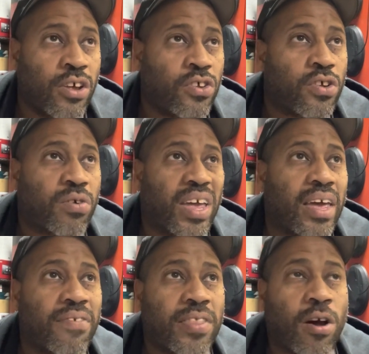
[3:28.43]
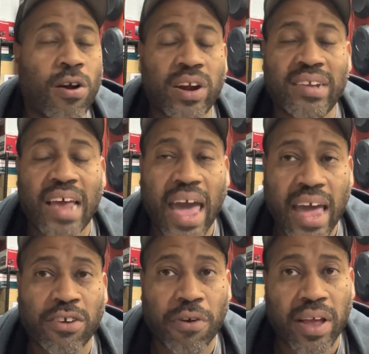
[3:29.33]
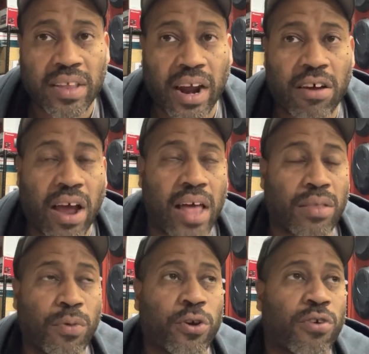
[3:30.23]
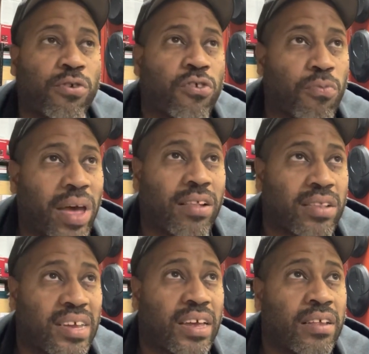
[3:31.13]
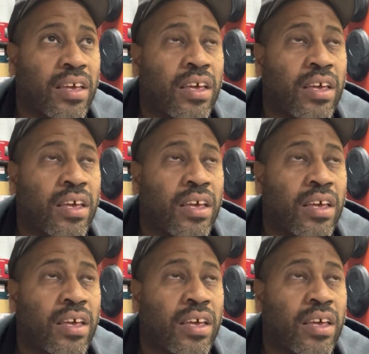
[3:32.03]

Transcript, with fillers: so if the harness had grounded out on the motor was melting,